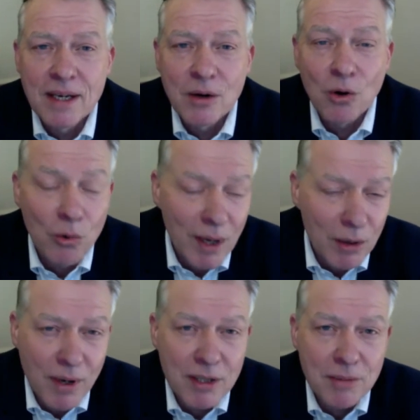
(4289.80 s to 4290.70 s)
Orwell
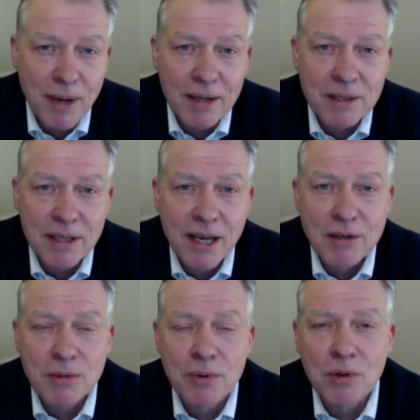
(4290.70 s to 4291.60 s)
wrote about it. It
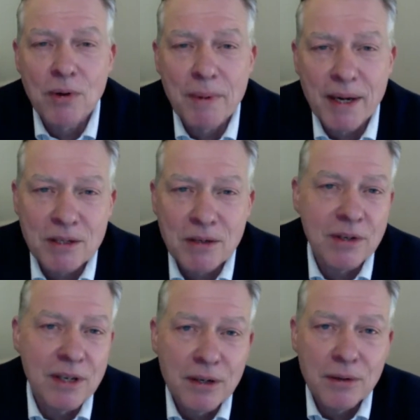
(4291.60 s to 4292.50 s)
goes all the way back. It's not
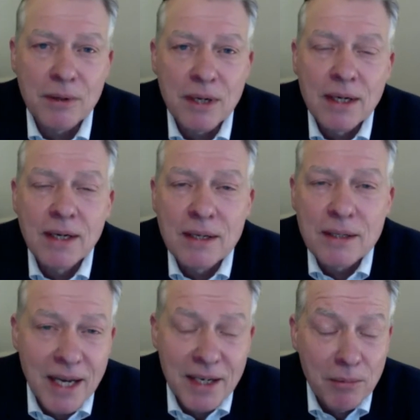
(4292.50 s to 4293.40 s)
new.
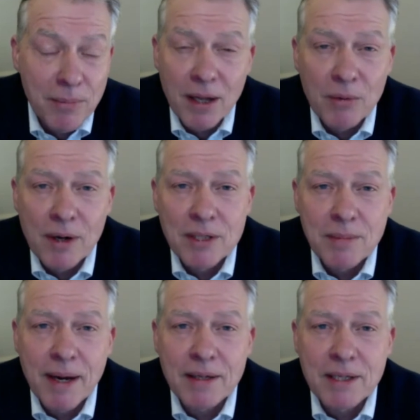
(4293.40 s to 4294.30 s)
Daniel Bell wrote
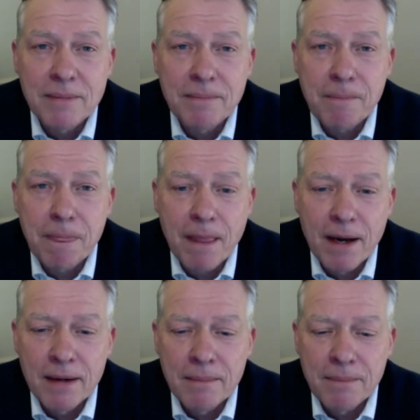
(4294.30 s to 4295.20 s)
about it.
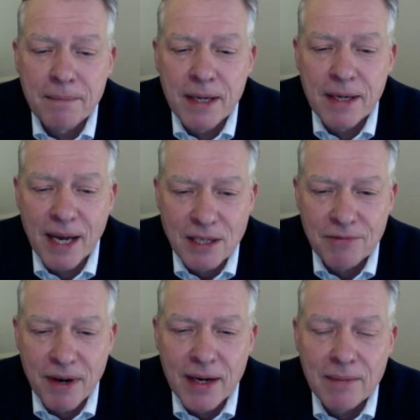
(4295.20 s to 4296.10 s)
It has a
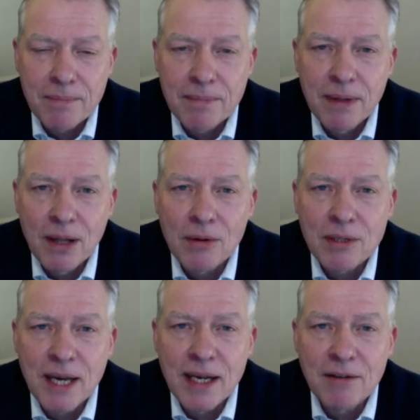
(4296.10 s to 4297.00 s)
very long
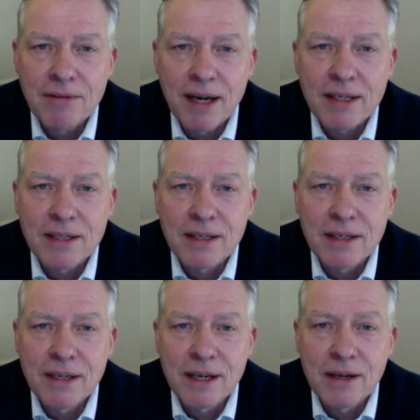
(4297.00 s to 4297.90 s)
tail effect,
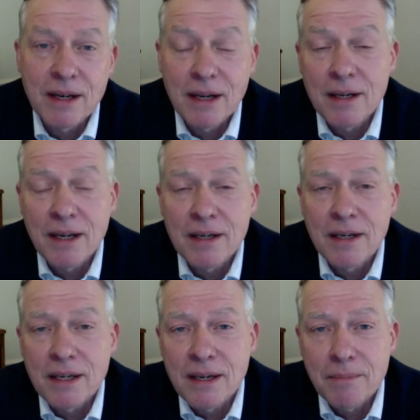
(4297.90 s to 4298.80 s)
you know,
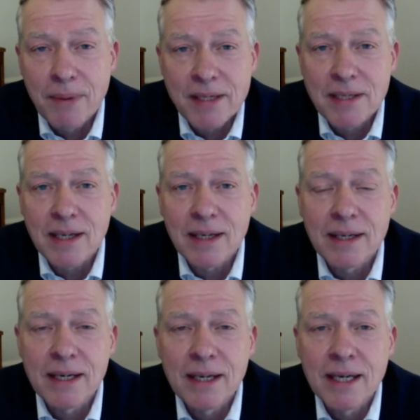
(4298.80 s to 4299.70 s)
and basically
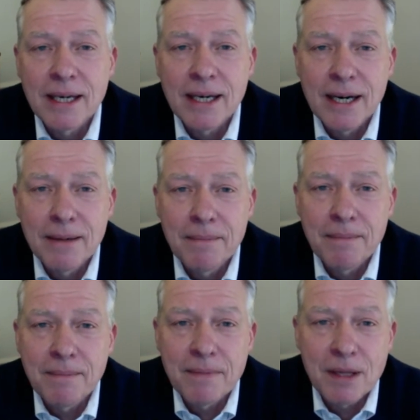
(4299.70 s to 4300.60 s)

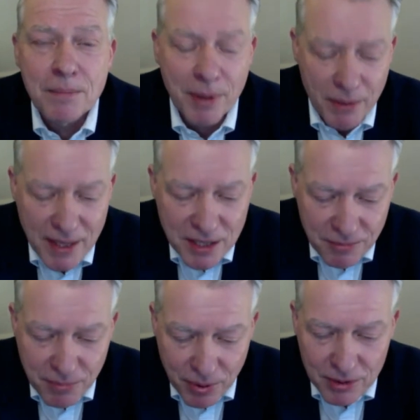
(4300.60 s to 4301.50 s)
the
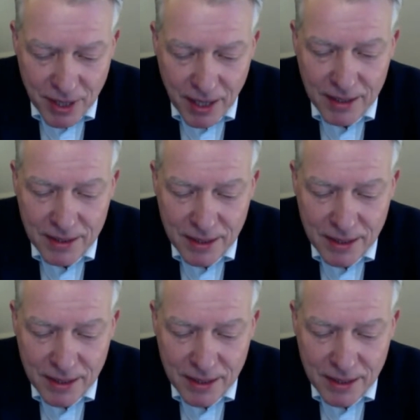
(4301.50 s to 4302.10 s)
progressive project